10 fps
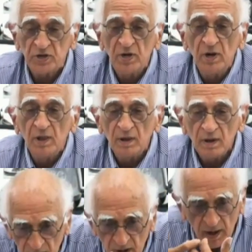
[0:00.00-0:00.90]

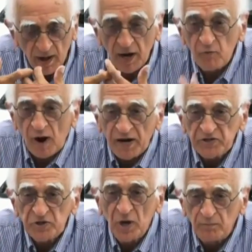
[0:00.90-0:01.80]
honest
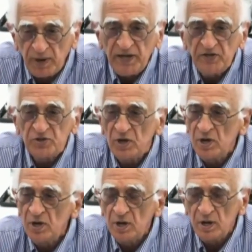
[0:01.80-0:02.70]
advice.
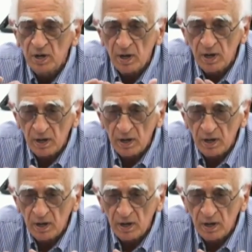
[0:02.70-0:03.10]
Please